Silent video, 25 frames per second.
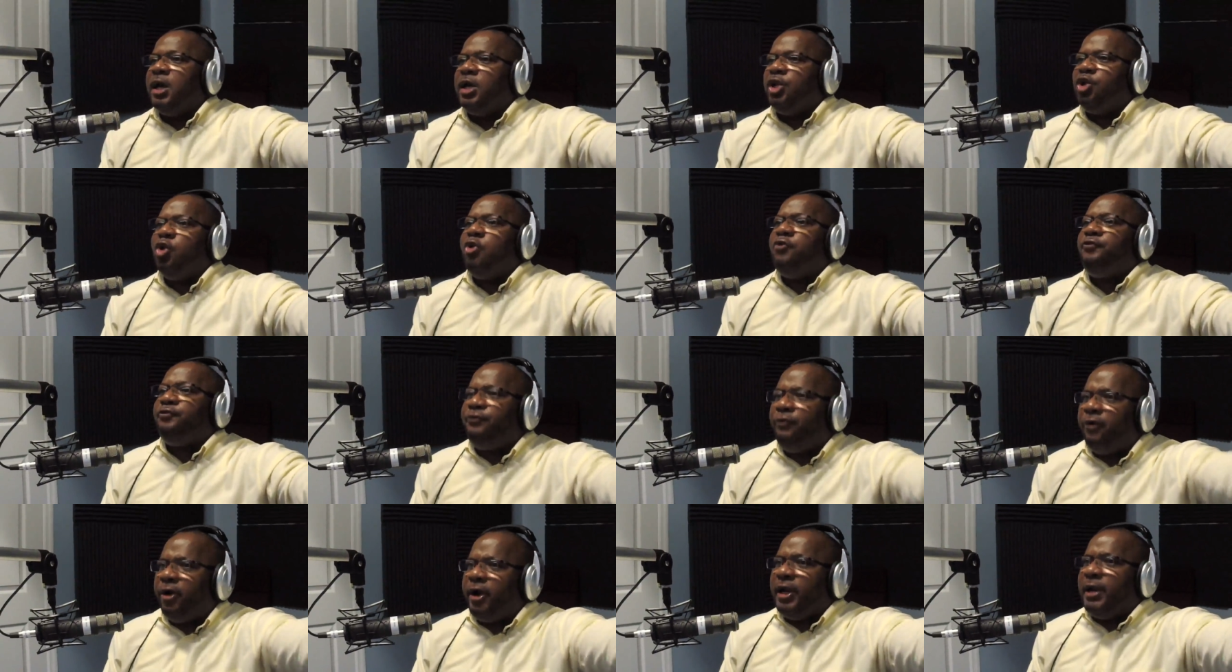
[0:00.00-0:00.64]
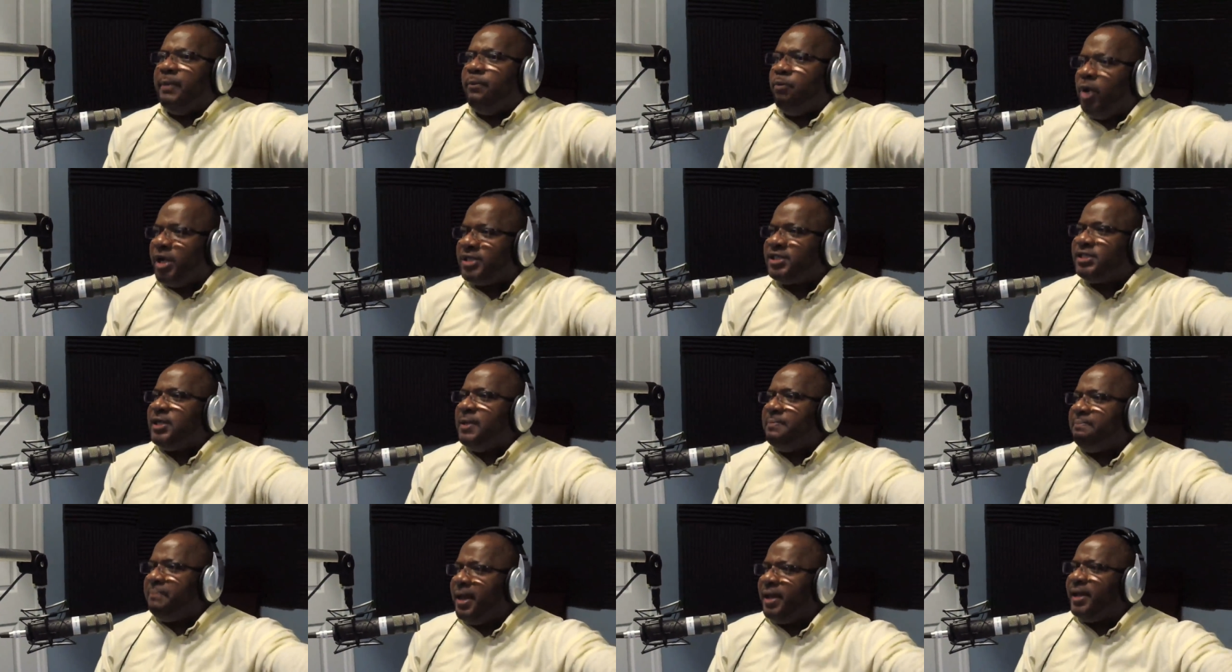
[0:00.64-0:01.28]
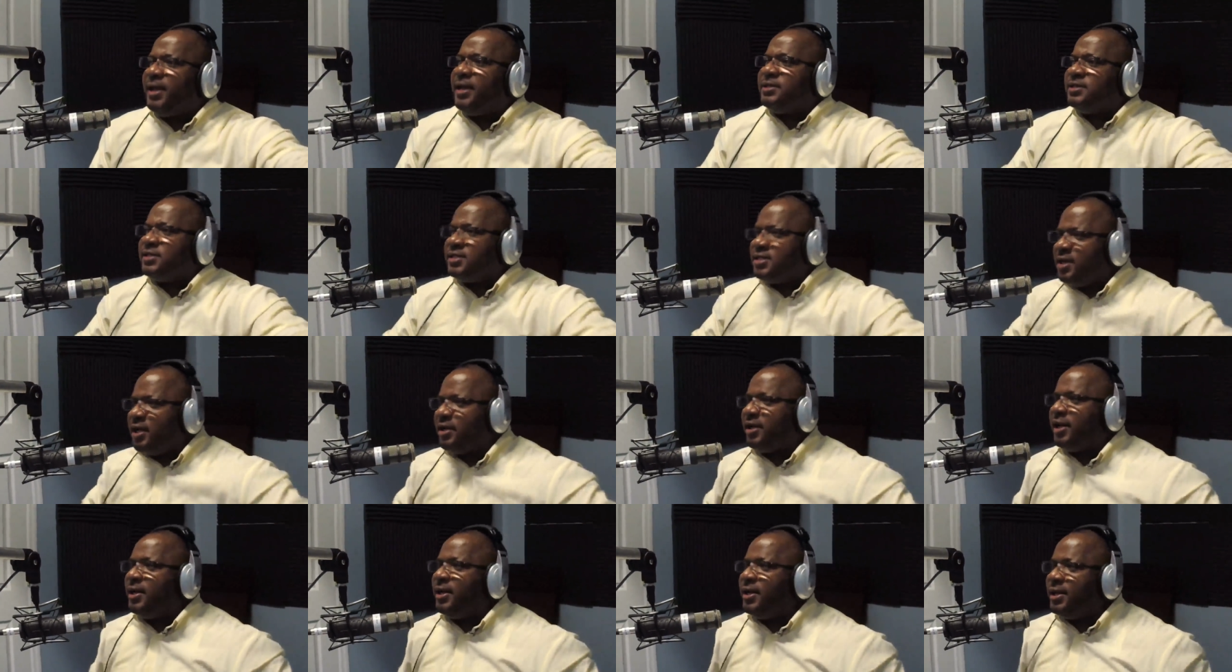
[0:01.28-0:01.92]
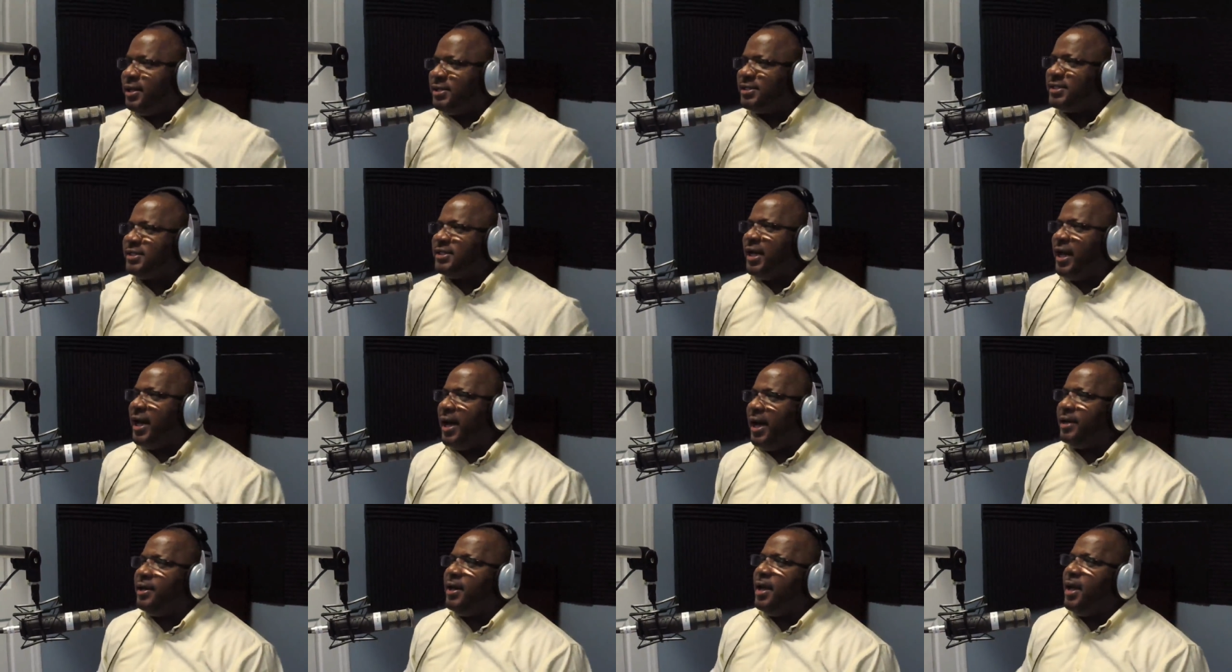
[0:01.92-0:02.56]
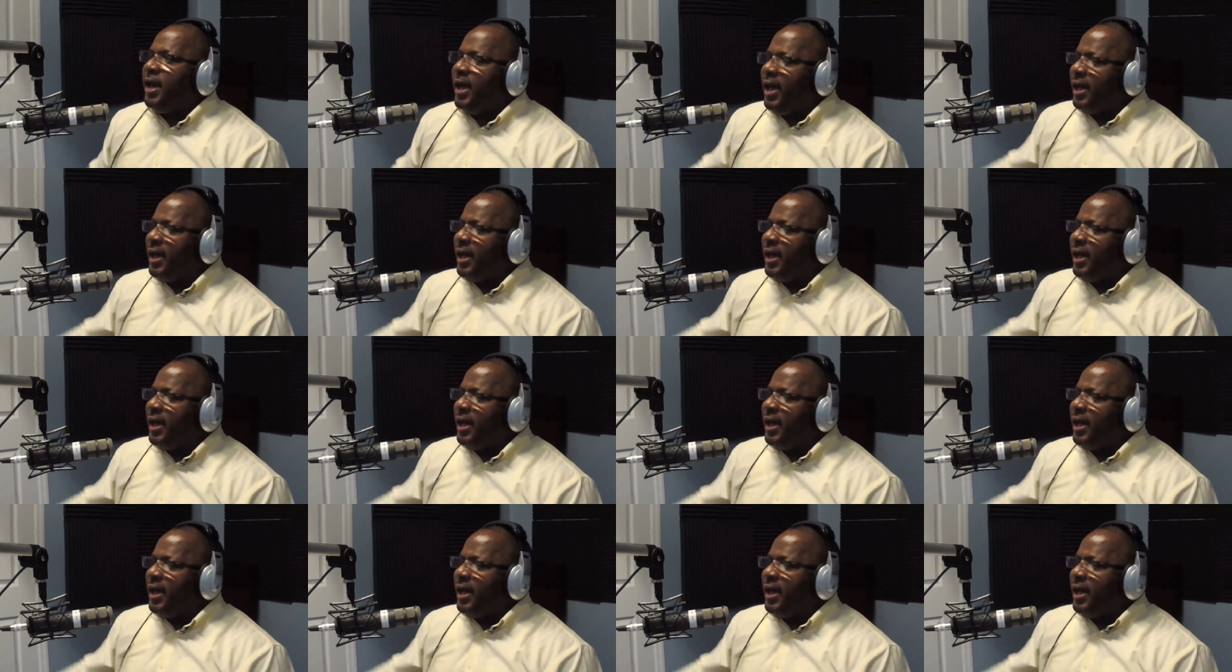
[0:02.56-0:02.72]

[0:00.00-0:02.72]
You follow them. Watch them making circle in the sand